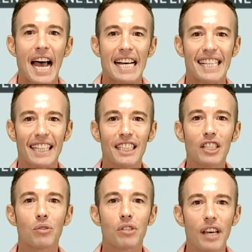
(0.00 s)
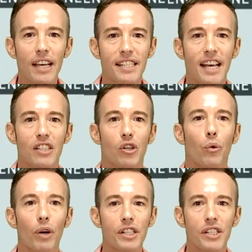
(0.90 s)
That is to say that the
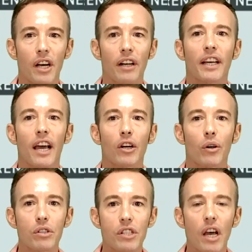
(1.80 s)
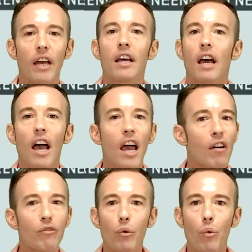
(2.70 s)
question can concern
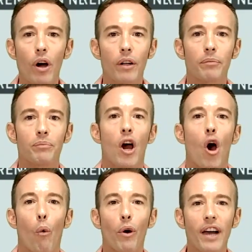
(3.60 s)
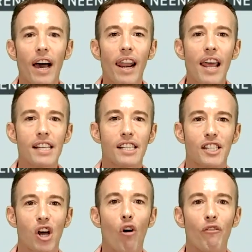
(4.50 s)
everyone, regardless
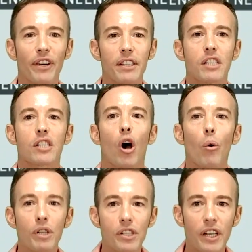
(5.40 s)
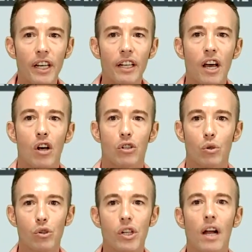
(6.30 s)
of its origin,
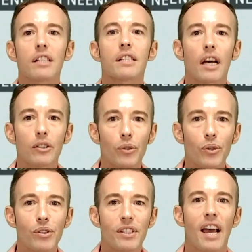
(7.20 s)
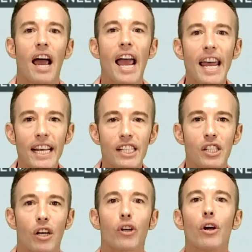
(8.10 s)
social status, age,
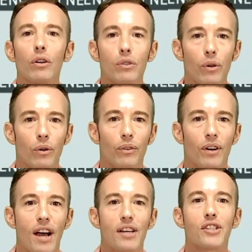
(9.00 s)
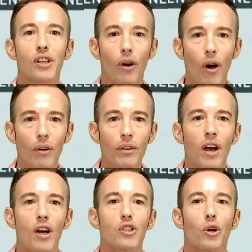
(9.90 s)
culture. Second,
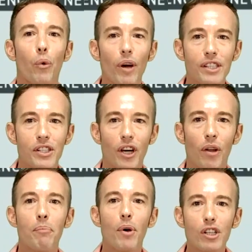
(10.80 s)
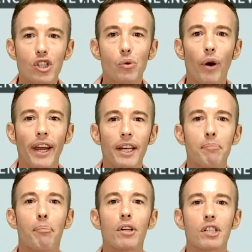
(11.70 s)
the question must create
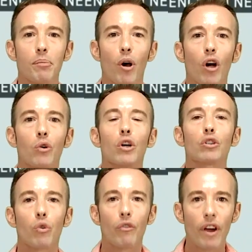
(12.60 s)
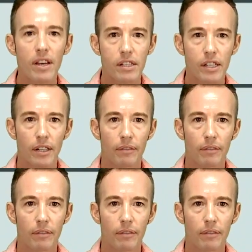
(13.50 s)
possible controversy.